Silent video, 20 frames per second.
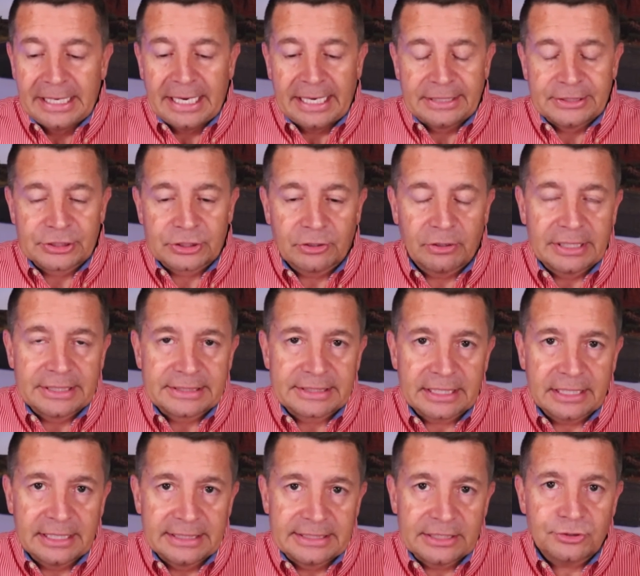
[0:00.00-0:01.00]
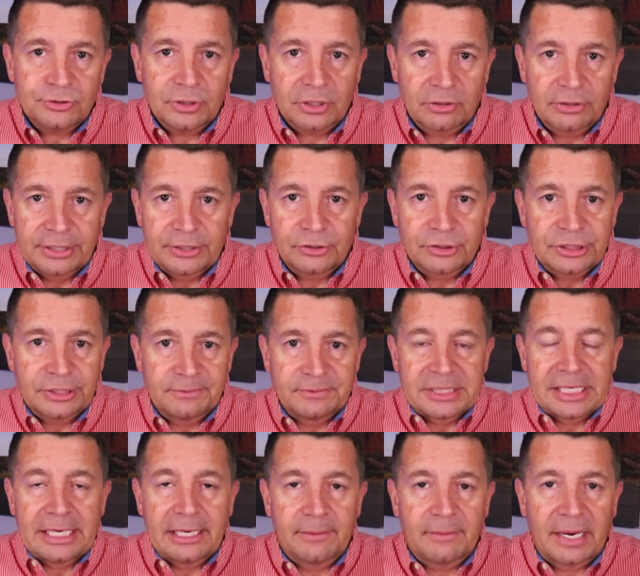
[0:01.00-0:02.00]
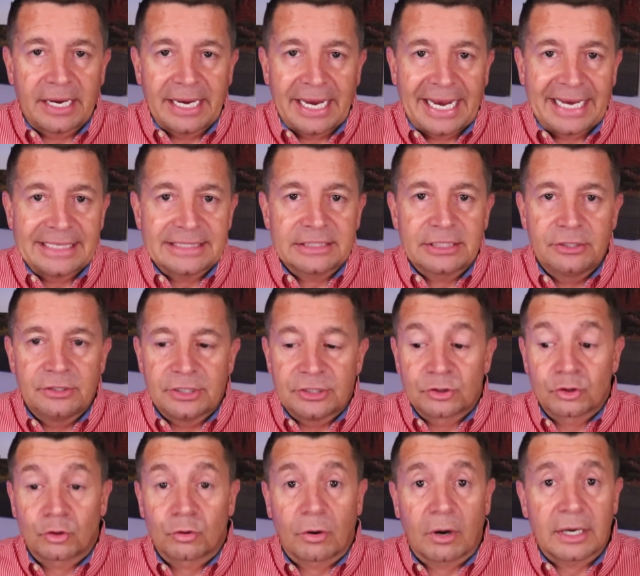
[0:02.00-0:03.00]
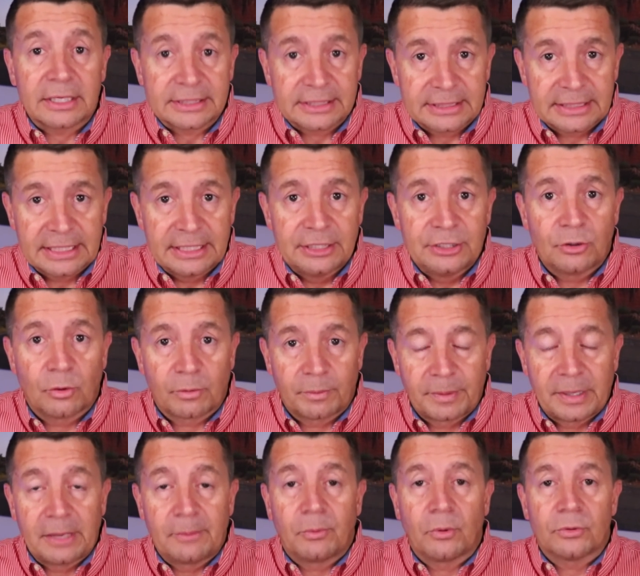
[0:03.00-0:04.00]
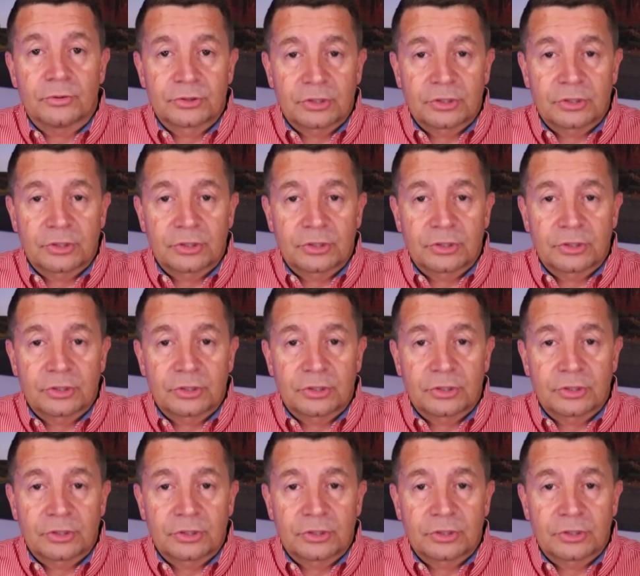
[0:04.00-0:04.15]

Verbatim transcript: And so, as a district leadership team, I ask you to trust in your people,